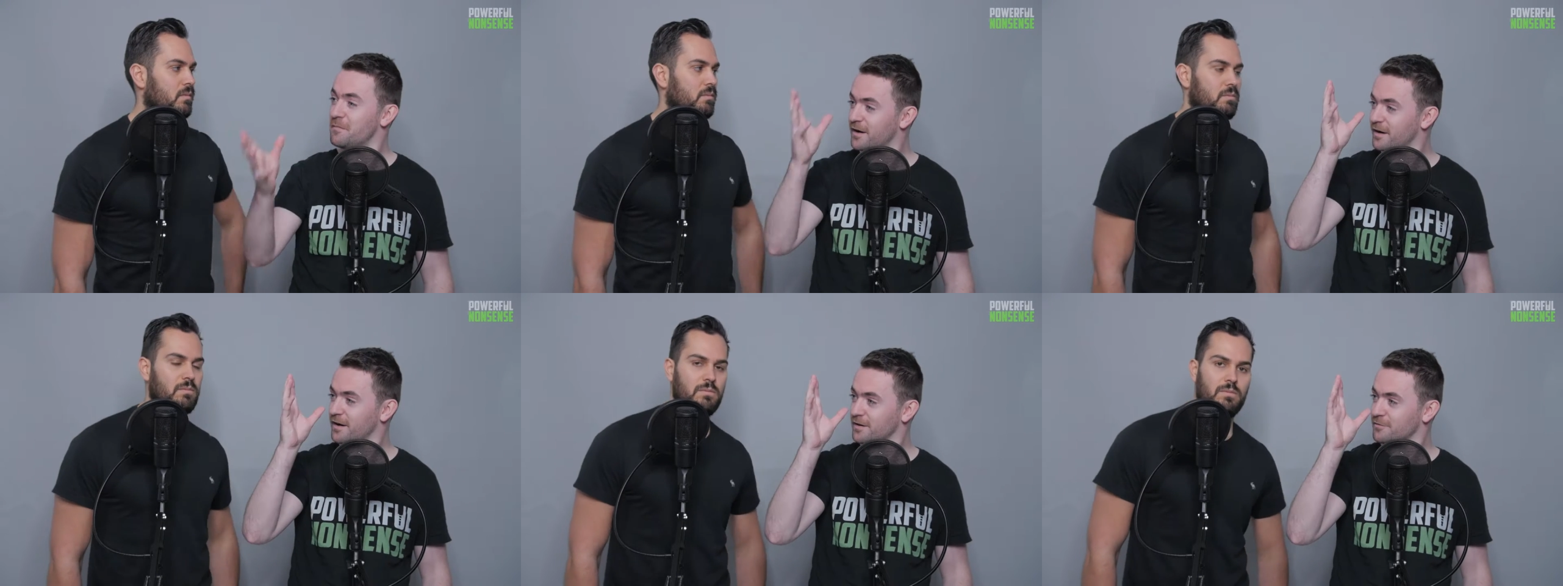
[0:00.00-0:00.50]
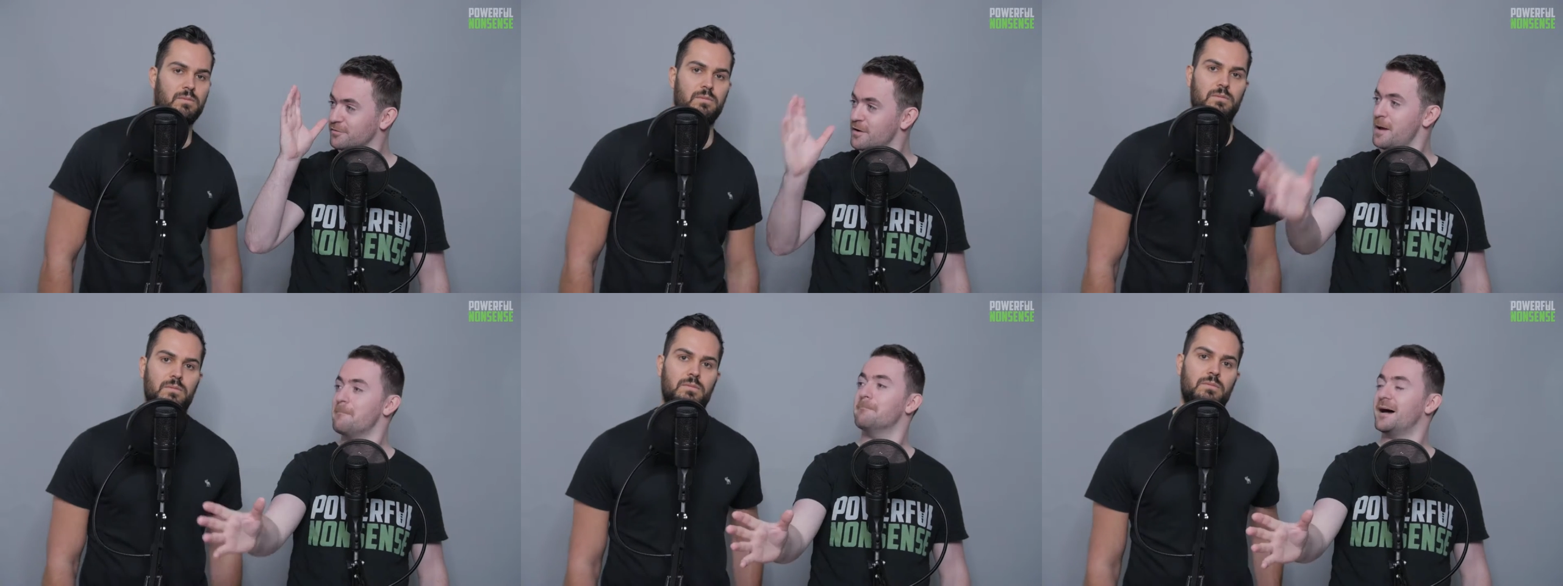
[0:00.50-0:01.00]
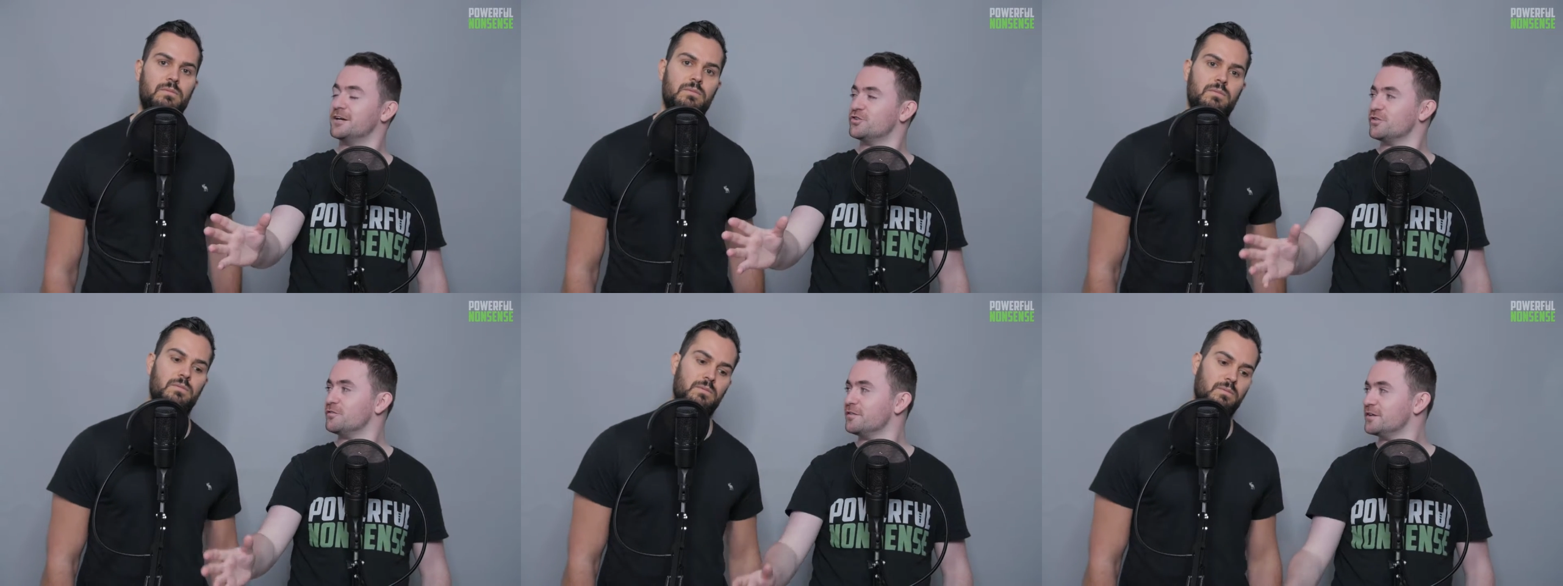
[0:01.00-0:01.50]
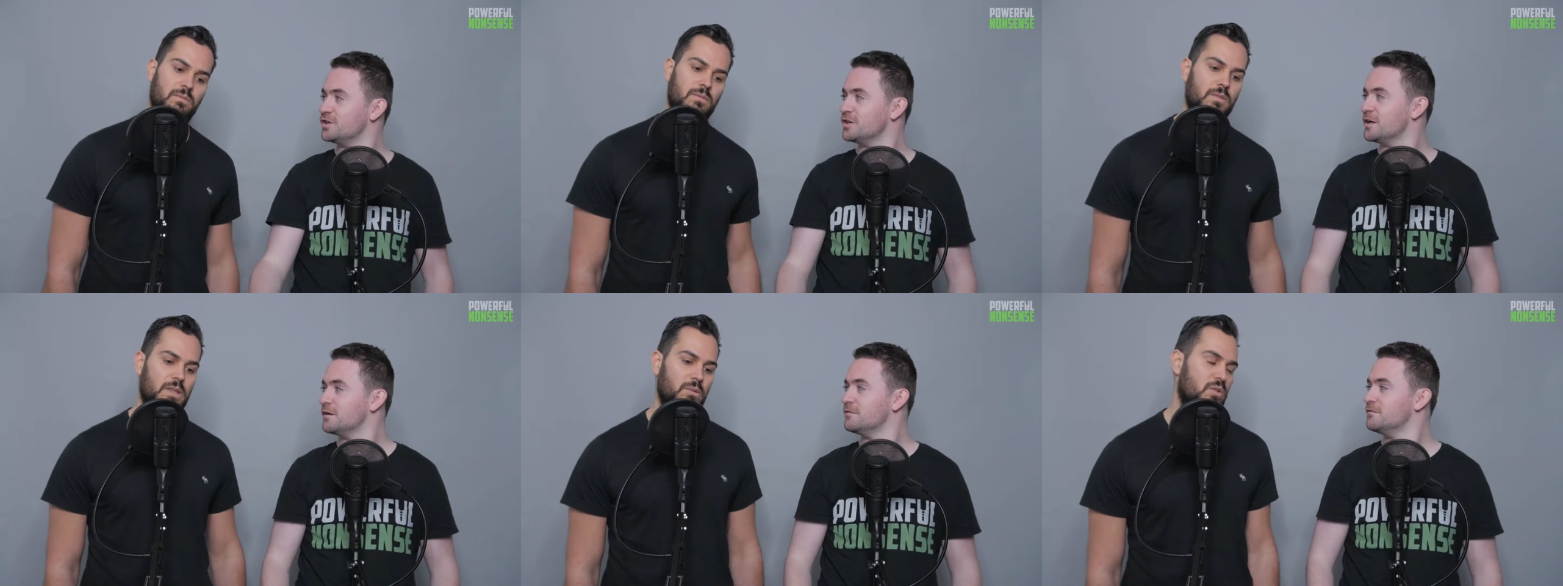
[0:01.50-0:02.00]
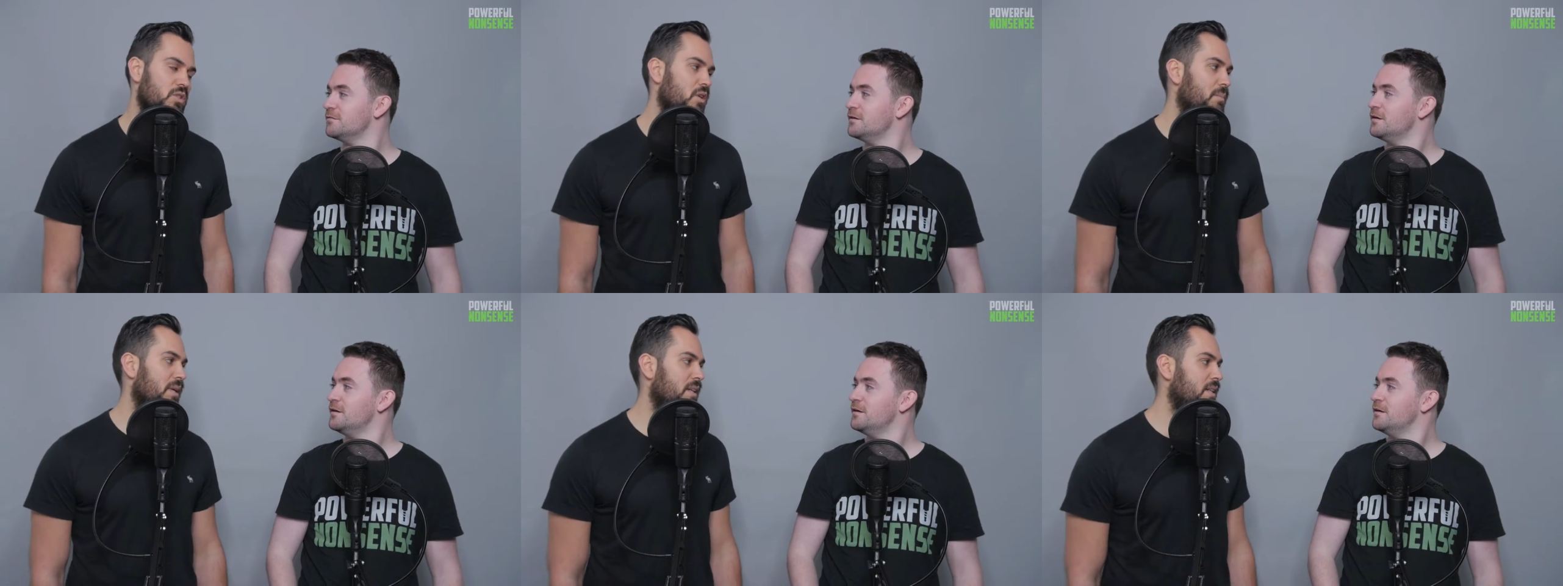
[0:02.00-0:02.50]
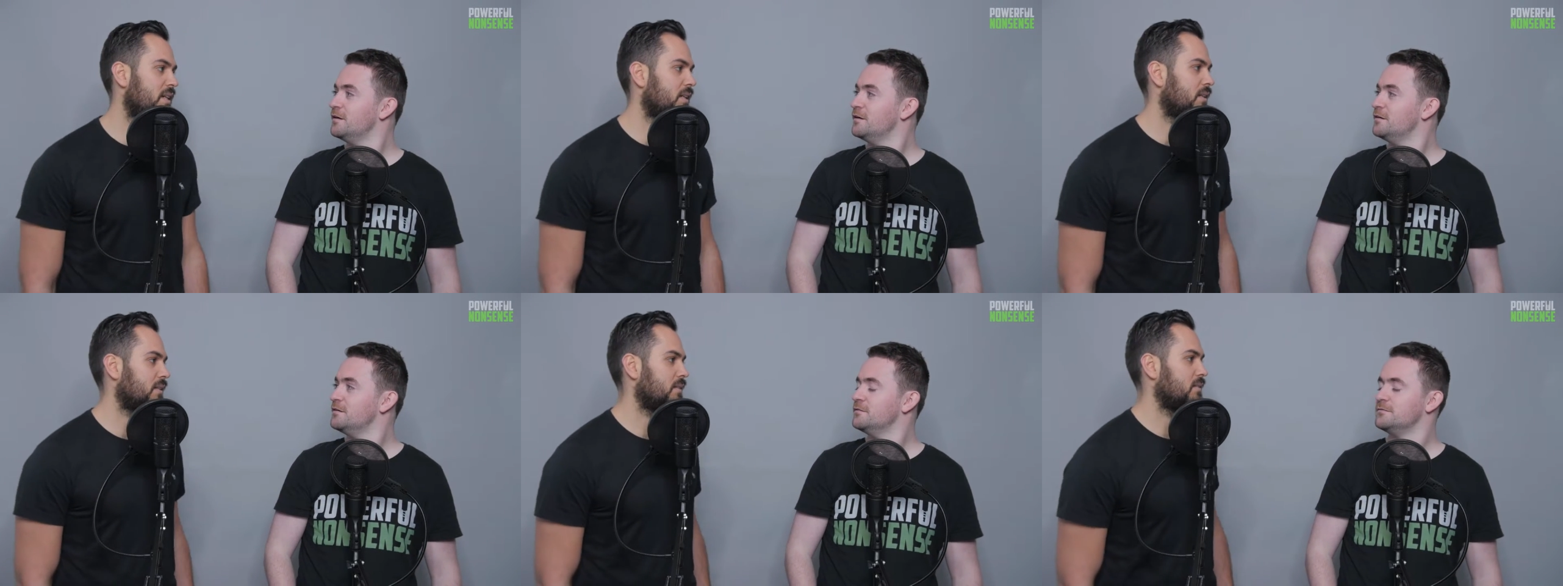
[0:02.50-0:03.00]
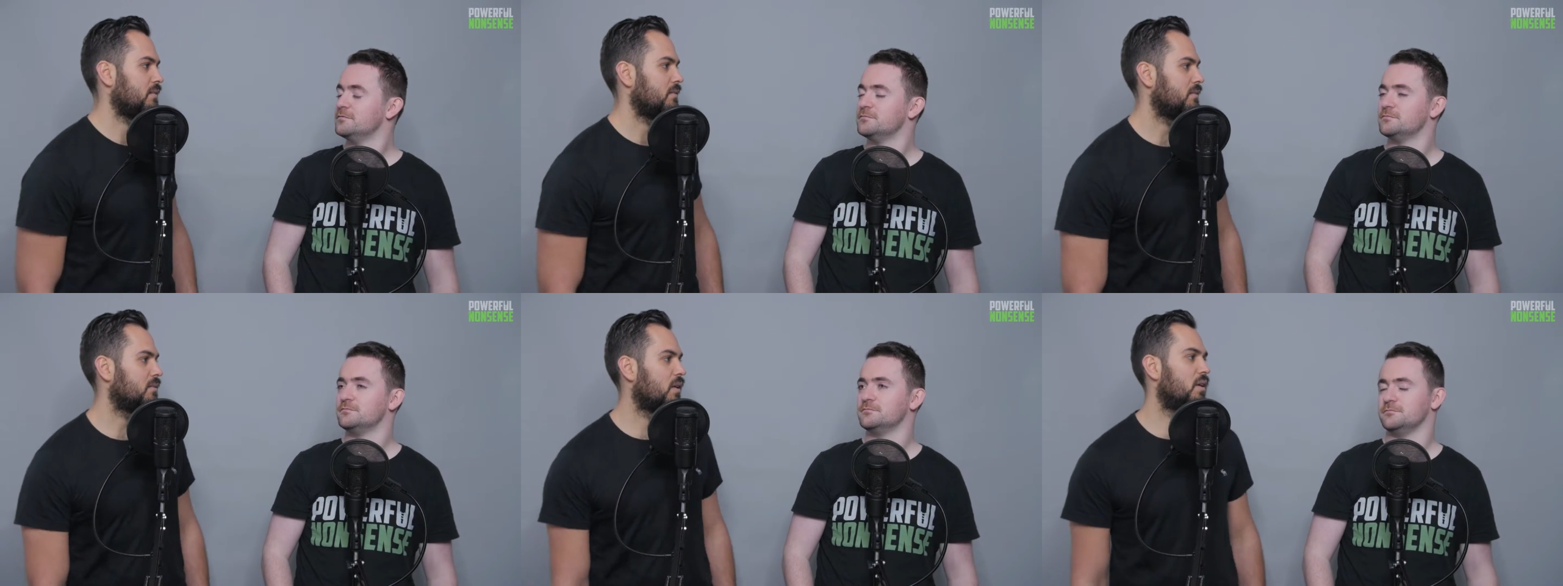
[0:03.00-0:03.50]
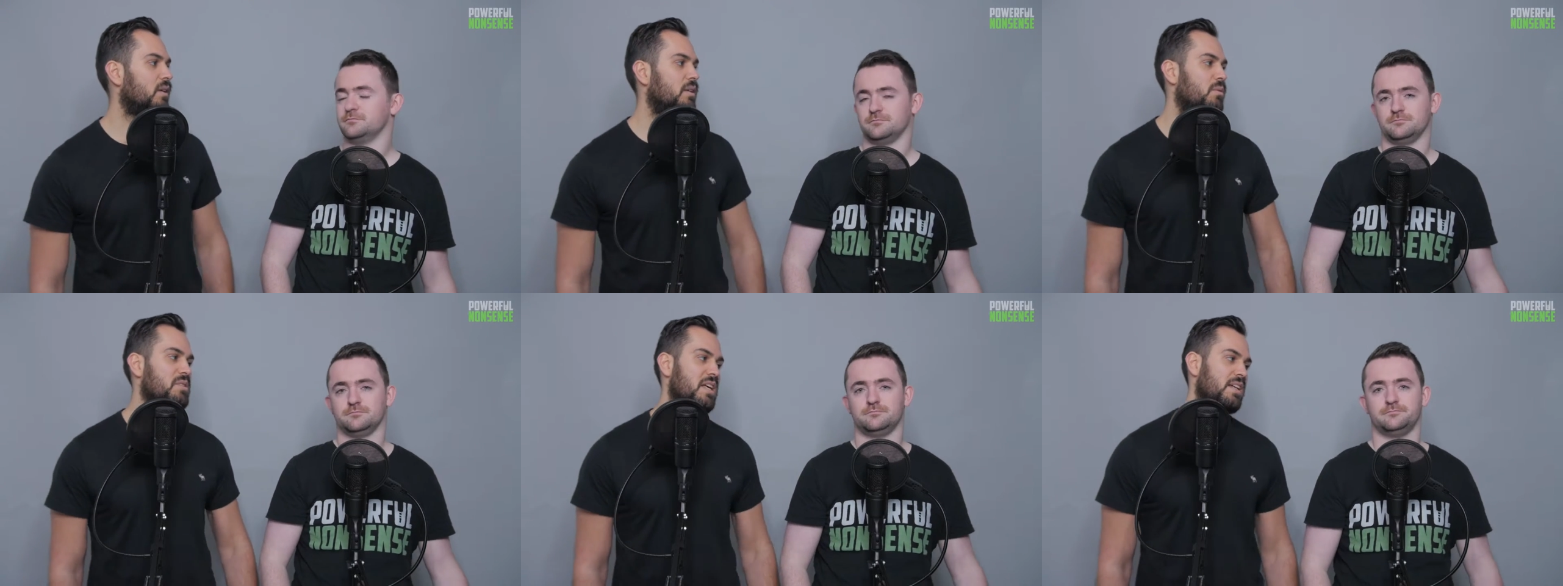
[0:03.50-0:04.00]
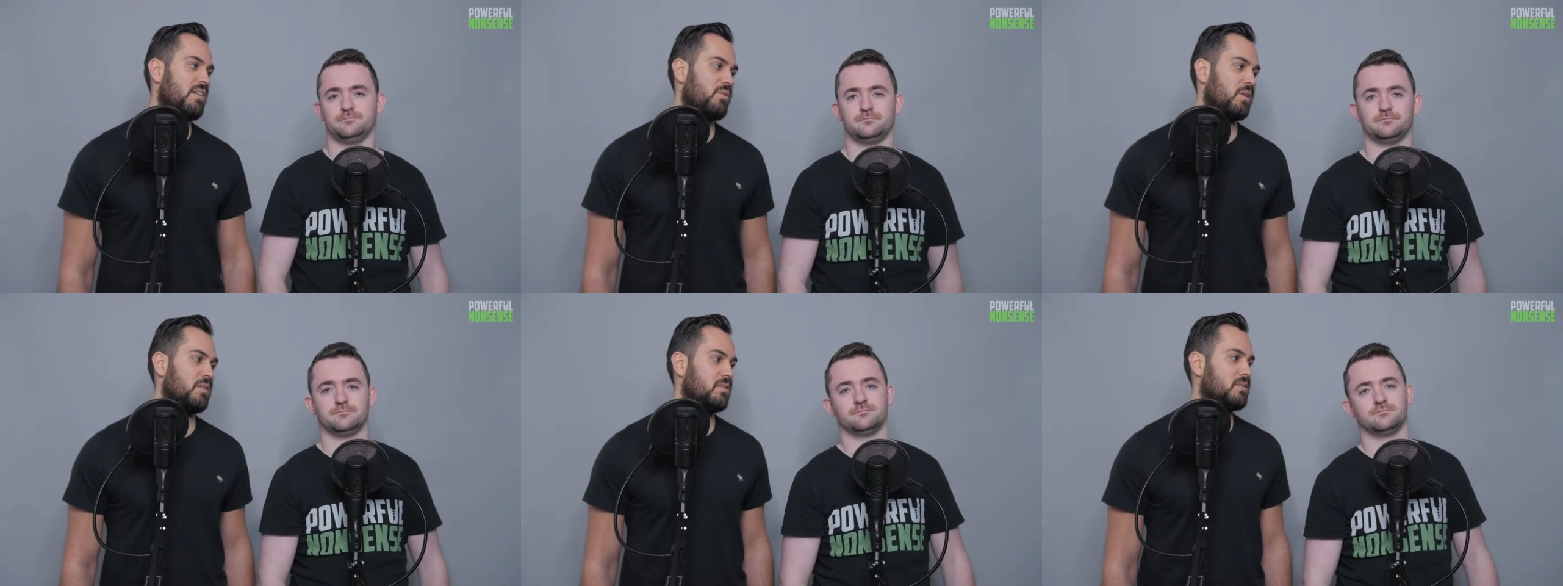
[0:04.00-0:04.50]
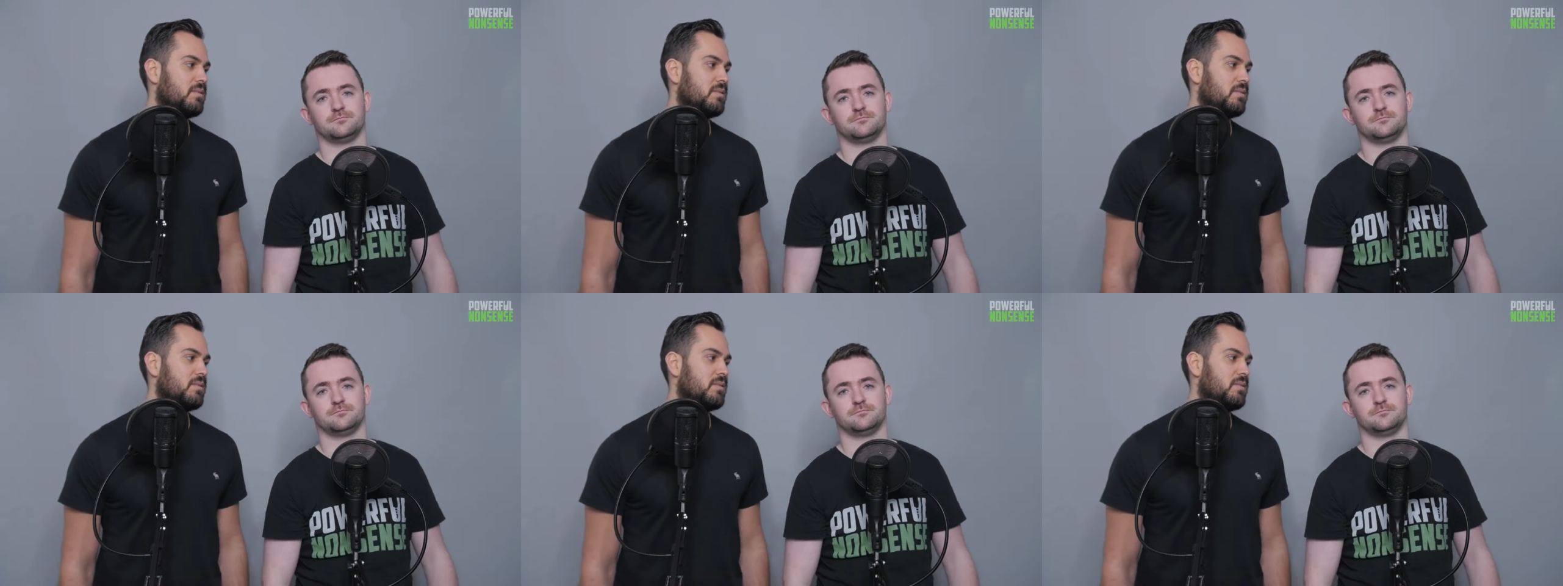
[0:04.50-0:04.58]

Speaker 1: my kind of mantra for this year?
Speaker 2: Well, stop being a dick. Or was that the other one?